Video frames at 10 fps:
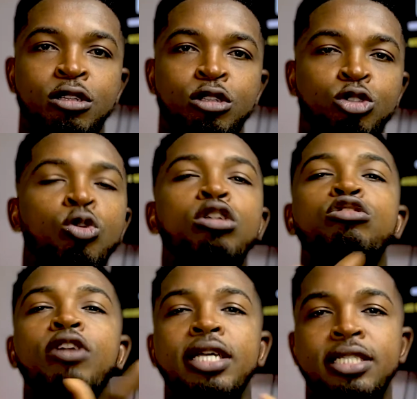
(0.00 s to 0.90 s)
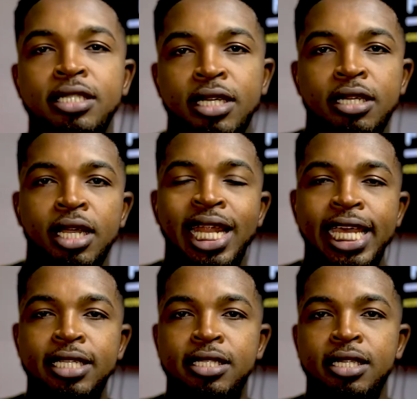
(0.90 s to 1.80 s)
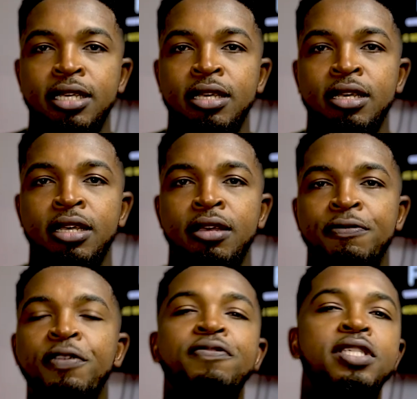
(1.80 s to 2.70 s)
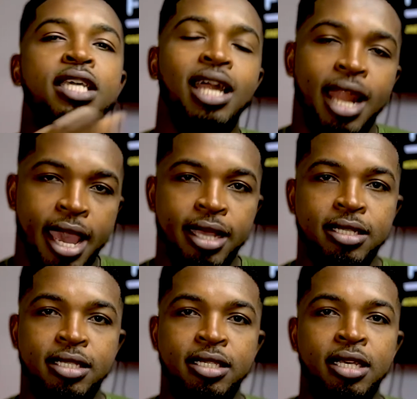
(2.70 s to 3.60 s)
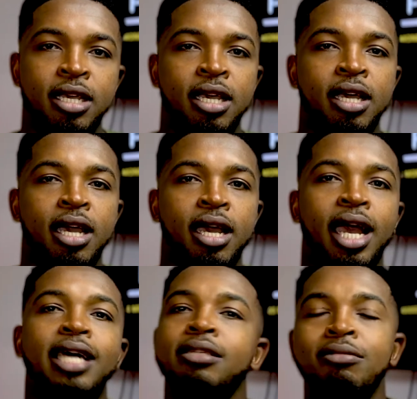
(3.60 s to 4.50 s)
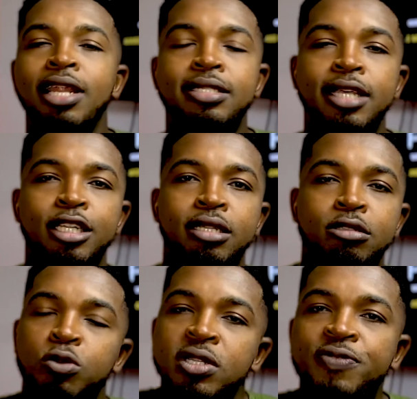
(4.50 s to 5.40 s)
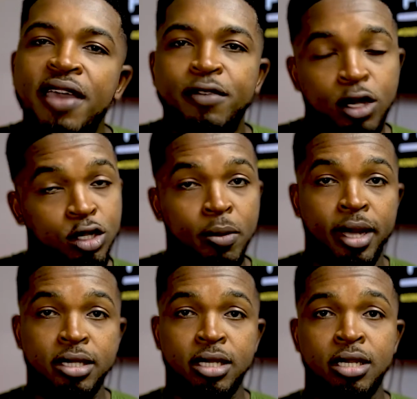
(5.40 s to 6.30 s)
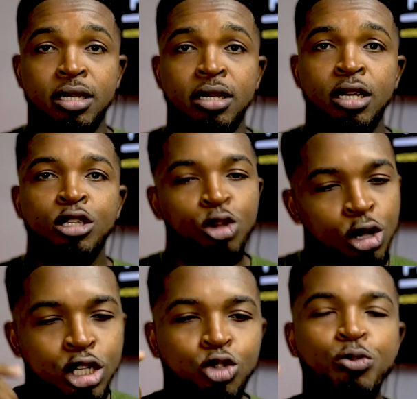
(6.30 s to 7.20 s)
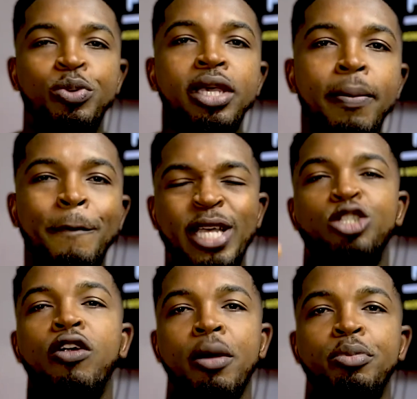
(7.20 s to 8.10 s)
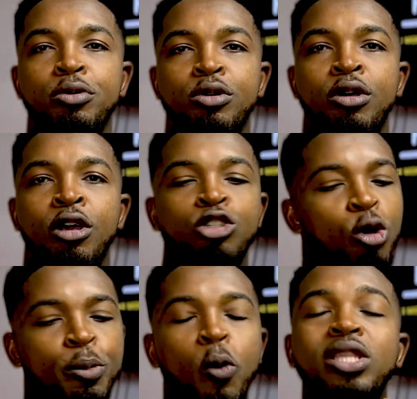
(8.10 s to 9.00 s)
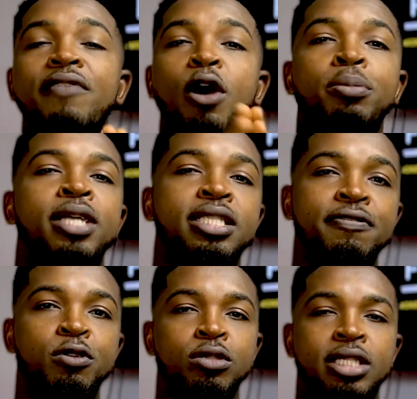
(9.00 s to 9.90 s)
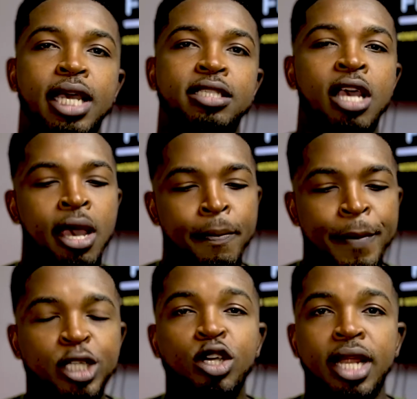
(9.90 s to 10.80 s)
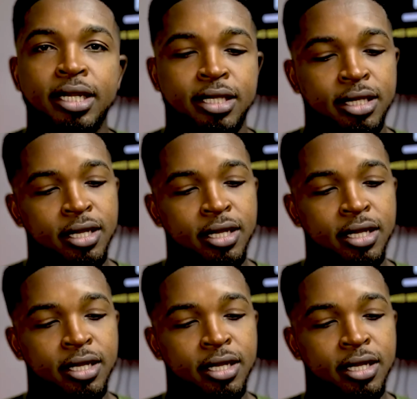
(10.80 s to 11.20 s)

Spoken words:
200 leads, 50 clients, and let's say 25 customers. So it should be measurable. So, but whatever objectives you set, make sure that